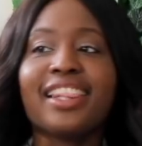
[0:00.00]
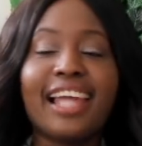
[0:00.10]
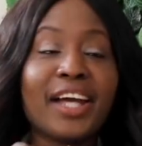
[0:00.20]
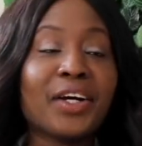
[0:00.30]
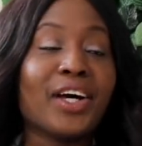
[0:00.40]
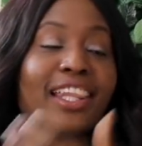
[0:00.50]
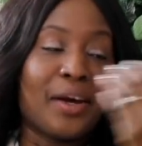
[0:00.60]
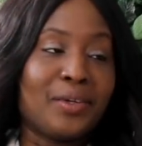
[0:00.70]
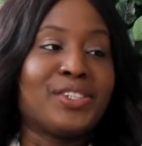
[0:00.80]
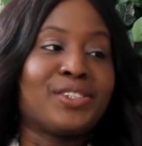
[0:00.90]
Thank God
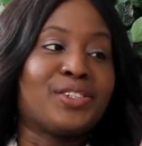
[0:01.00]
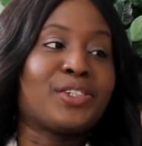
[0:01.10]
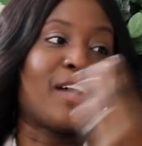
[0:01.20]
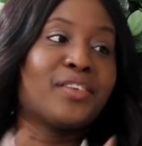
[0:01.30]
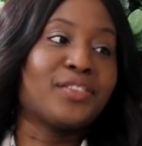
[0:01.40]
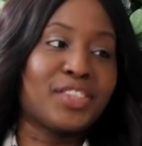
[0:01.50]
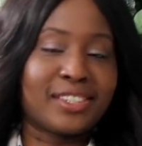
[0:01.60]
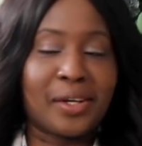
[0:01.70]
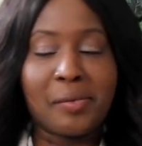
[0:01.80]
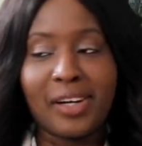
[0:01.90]
that we used to travel for summer.
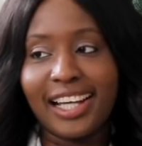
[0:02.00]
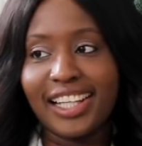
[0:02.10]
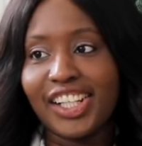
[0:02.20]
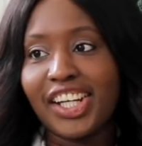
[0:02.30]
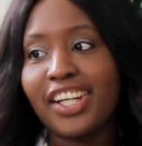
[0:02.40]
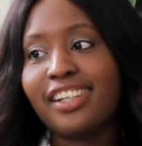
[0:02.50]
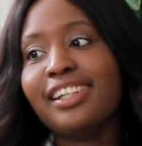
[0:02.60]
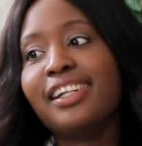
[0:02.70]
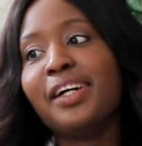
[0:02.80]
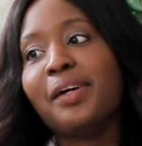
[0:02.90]
You know?
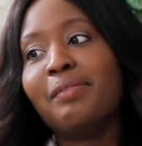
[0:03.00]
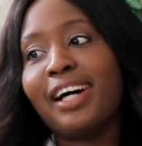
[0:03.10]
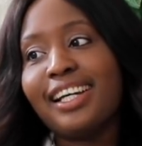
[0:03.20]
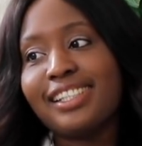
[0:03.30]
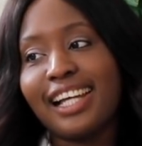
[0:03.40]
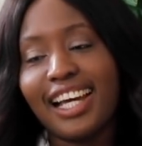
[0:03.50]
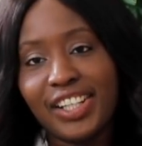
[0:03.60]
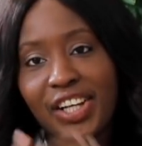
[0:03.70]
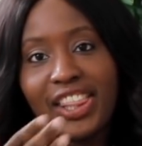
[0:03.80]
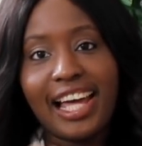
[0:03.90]
But it's like,
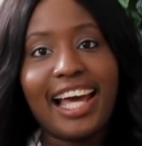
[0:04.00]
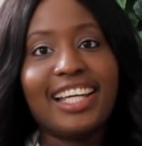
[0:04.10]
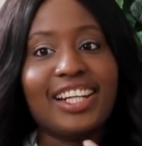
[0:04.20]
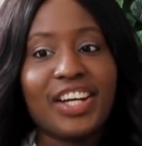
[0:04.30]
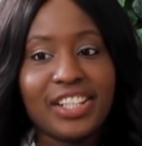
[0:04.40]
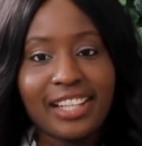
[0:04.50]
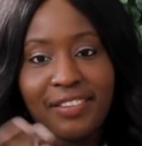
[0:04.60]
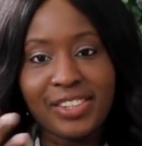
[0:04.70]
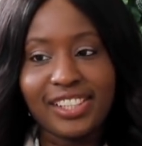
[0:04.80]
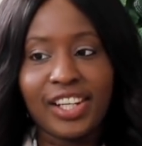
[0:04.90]
you know, that, you know, you
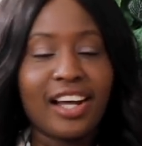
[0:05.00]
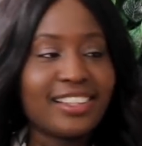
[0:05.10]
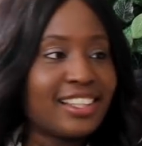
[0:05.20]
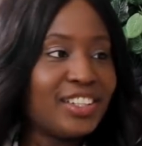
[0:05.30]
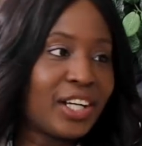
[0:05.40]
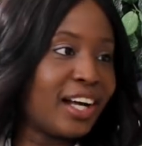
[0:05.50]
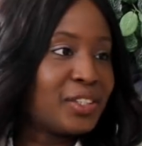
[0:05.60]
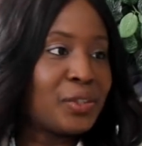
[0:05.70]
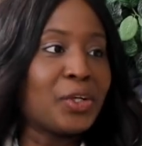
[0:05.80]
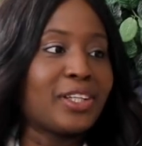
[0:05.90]
have to, you can't
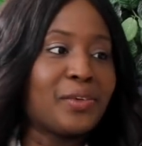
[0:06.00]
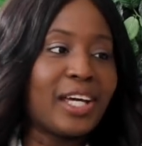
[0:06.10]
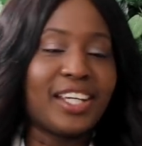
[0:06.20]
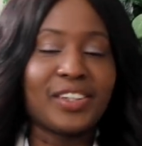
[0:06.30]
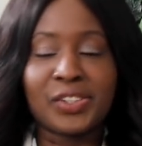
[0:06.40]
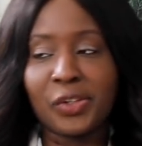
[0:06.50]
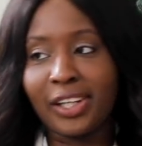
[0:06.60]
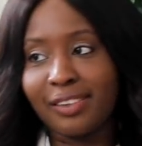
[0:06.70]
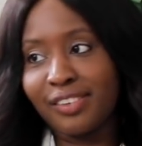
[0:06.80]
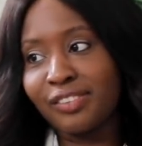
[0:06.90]
talk the way you're
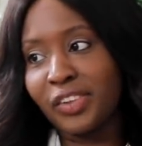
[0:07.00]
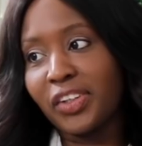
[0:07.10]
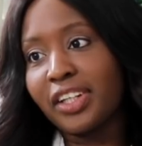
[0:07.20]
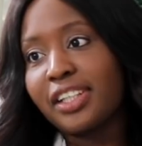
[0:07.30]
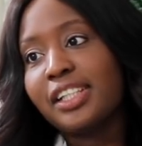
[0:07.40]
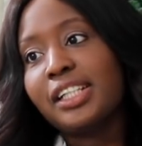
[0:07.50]
talking before.